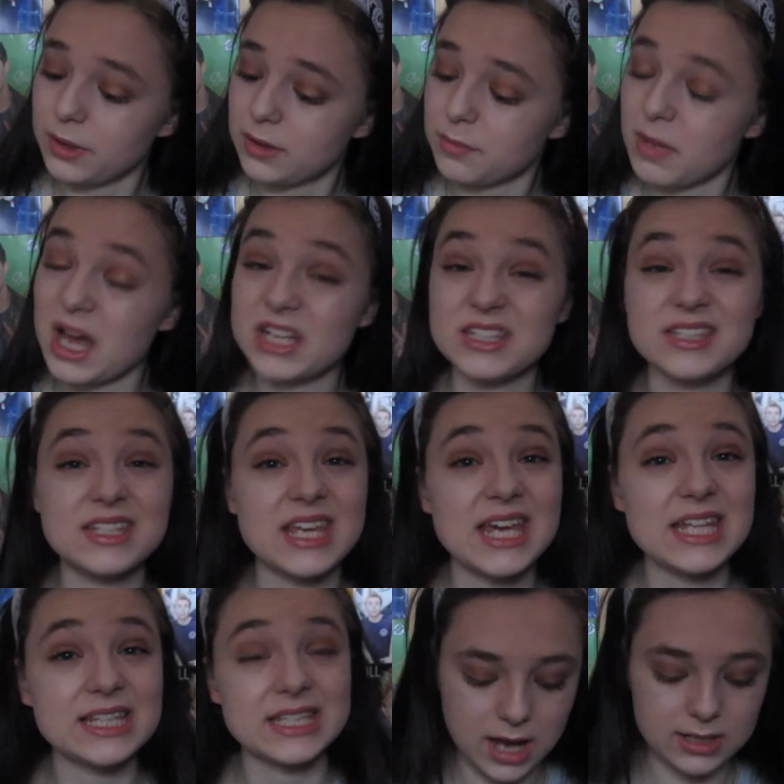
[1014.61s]
with my
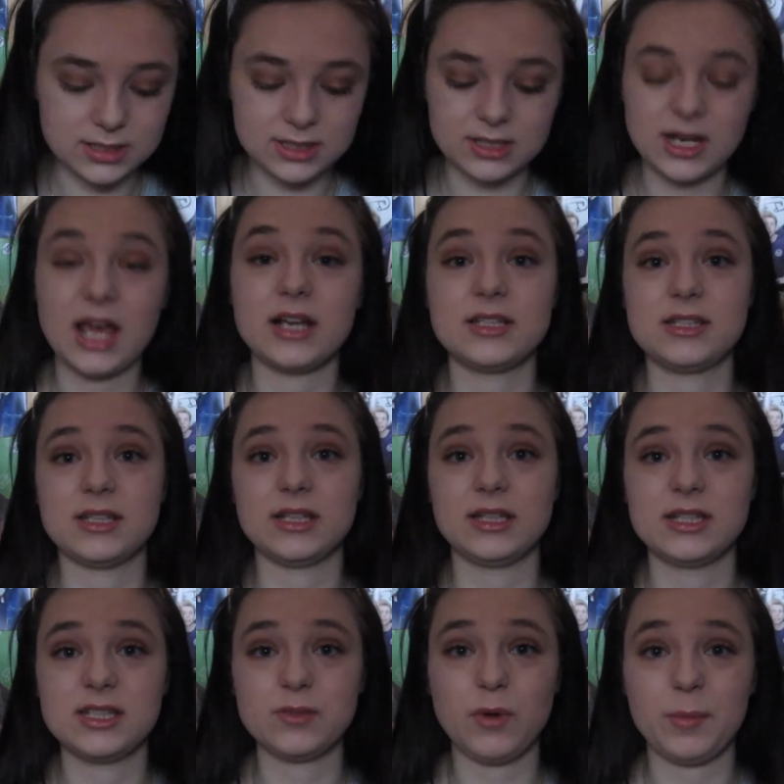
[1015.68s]
skin. And the next thing,
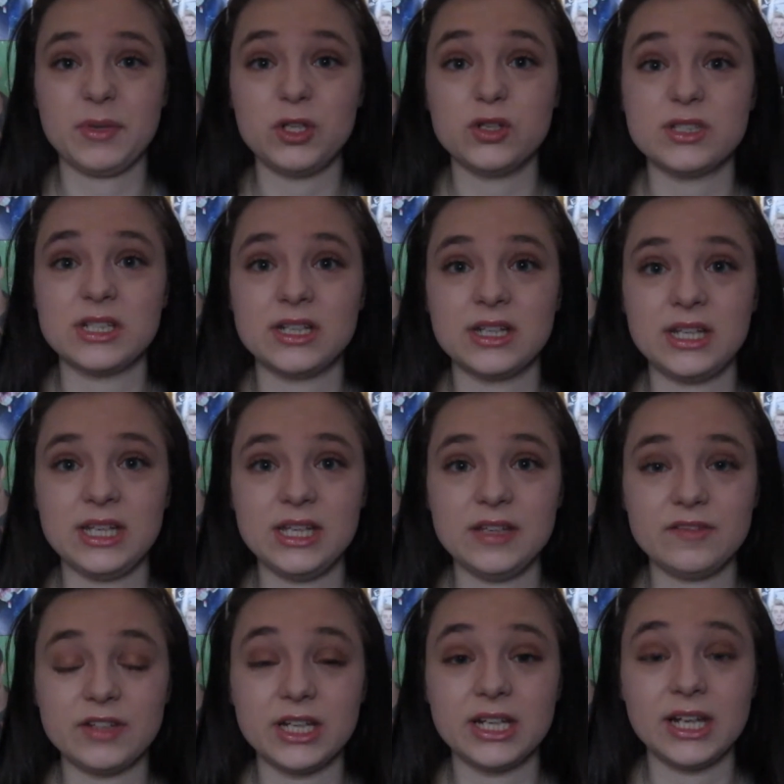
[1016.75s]
this is what I've been using in the
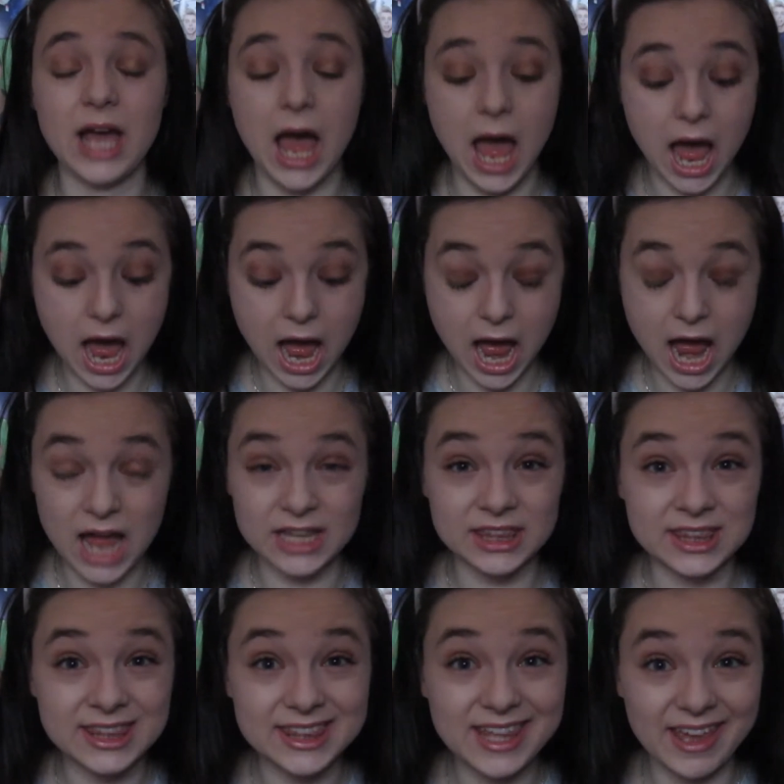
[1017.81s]
evening, and
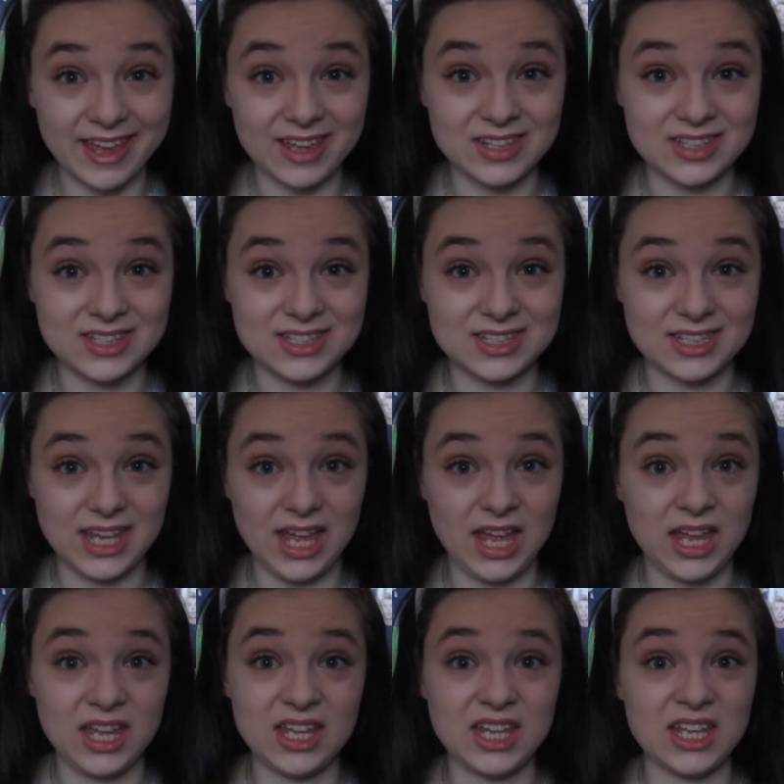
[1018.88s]
this
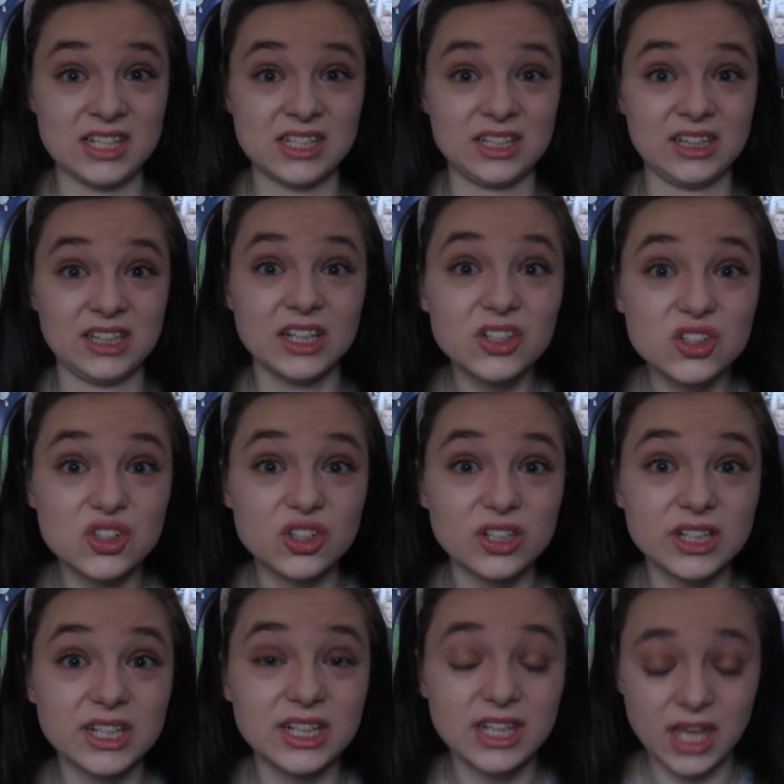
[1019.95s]
is
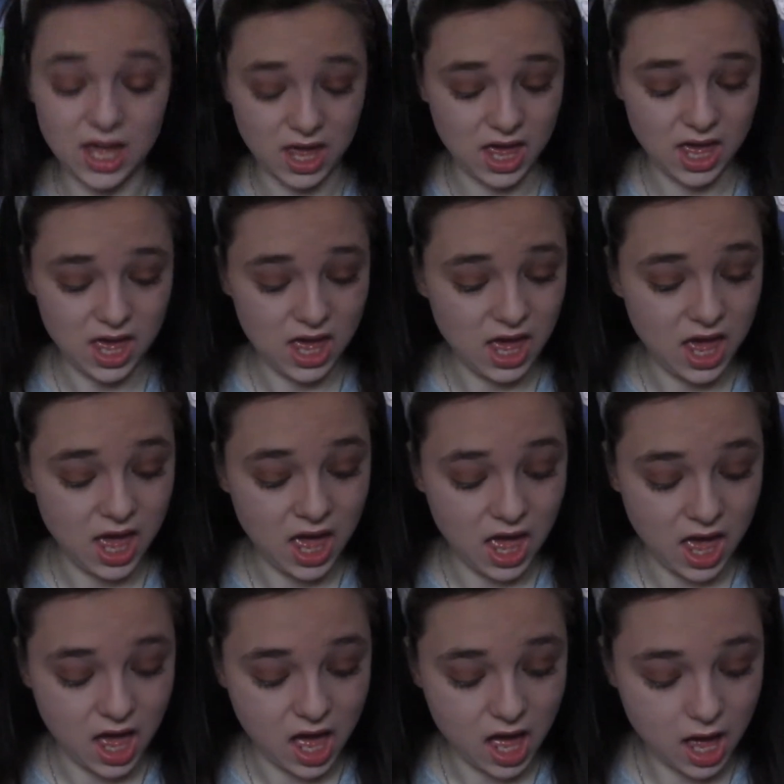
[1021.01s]
literally
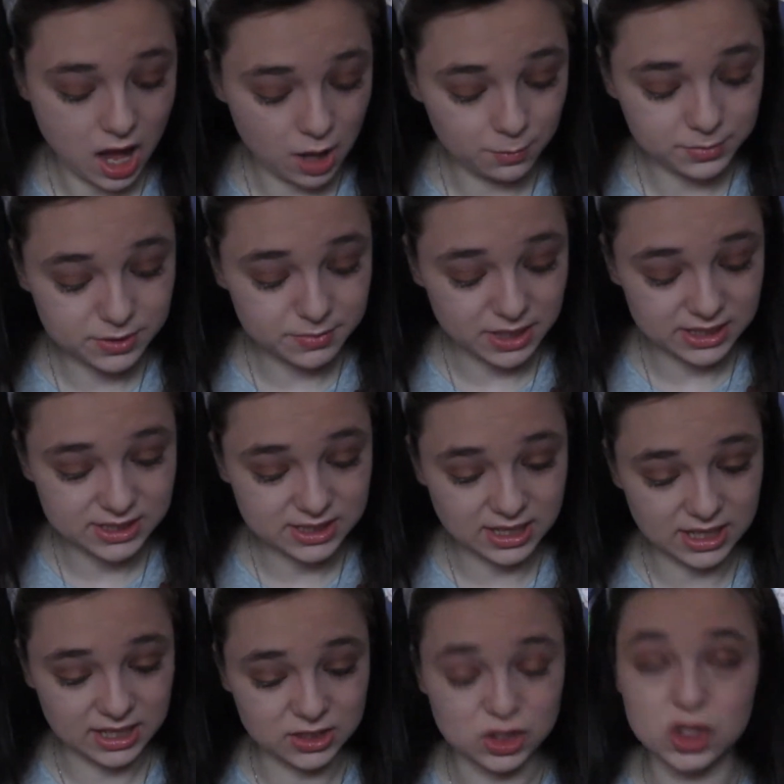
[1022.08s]
helped my
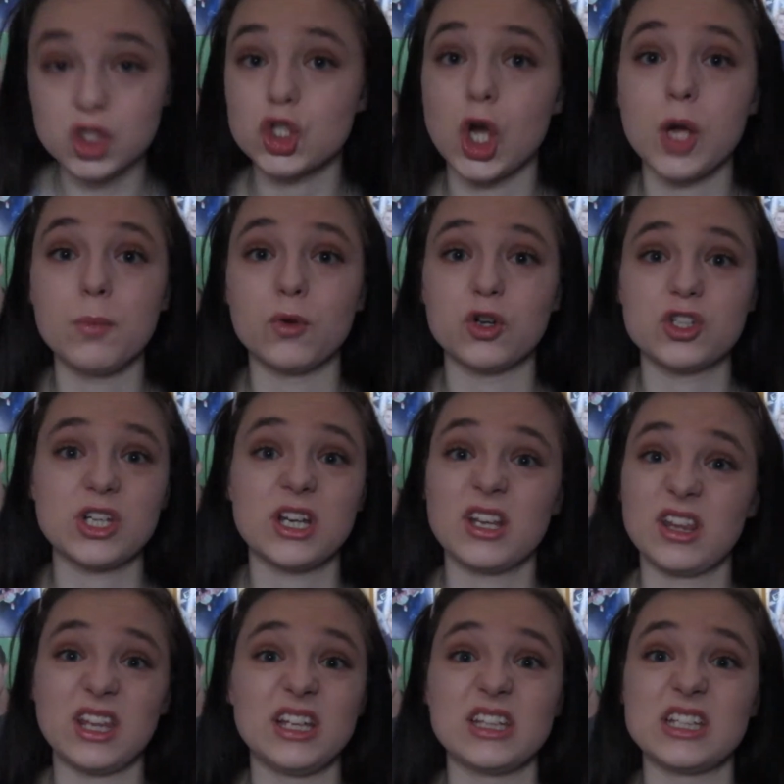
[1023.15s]
skin so much, and I
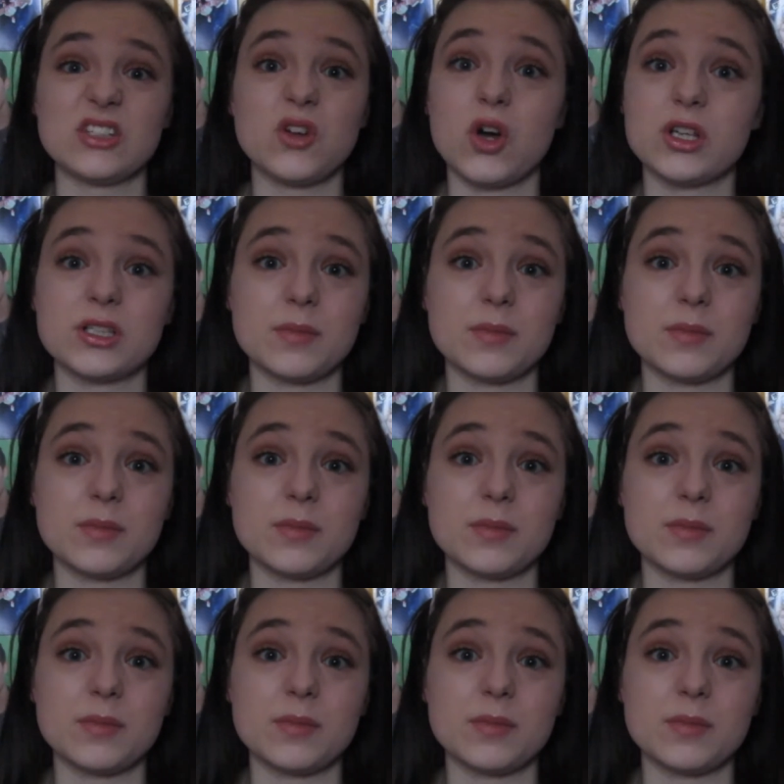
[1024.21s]
think this cost